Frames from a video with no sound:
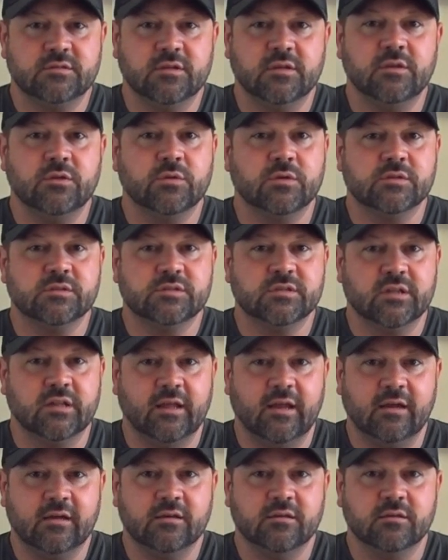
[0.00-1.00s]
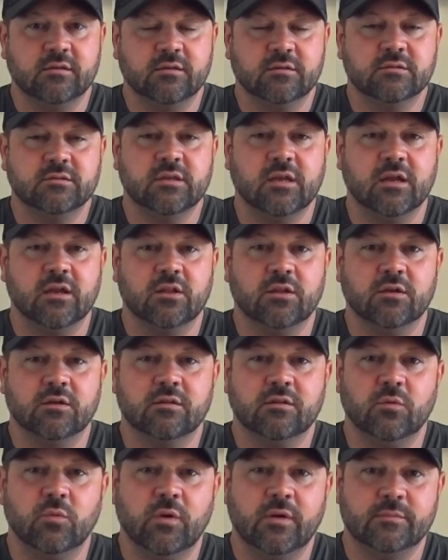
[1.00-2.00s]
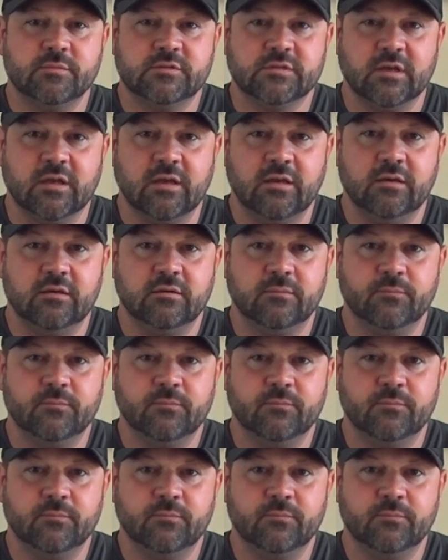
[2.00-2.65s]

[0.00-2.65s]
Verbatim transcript: that you can select. Take a look at the website.